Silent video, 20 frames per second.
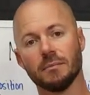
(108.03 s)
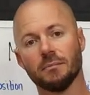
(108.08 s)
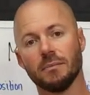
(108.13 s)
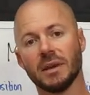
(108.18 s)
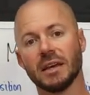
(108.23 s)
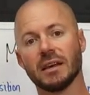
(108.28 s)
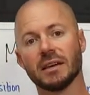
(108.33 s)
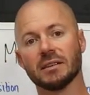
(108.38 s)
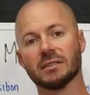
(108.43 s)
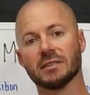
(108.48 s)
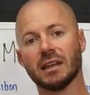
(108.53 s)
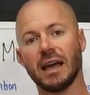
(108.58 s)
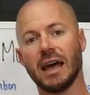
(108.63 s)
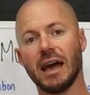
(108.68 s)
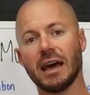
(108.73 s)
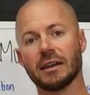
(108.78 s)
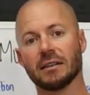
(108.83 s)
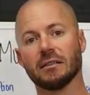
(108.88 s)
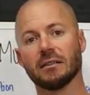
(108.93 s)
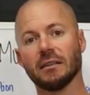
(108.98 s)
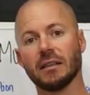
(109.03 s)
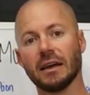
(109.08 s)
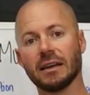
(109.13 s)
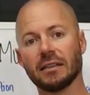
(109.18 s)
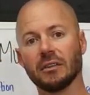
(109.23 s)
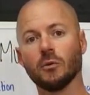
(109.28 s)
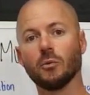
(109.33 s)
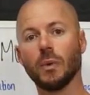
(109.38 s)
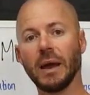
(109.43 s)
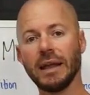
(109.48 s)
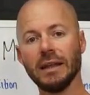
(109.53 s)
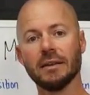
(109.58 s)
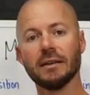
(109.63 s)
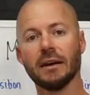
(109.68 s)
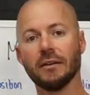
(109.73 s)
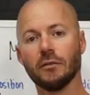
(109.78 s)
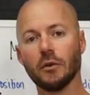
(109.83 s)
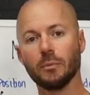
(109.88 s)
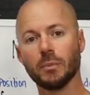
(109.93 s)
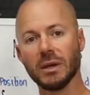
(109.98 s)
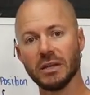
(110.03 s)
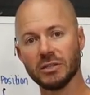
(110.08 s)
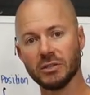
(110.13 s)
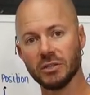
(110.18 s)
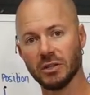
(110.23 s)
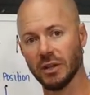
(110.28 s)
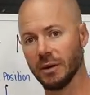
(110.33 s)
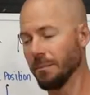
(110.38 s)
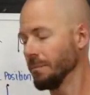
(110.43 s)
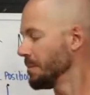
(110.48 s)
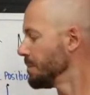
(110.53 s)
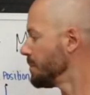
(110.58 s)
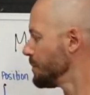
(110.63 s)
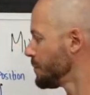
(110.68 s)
because they act like the weight of a pendulum.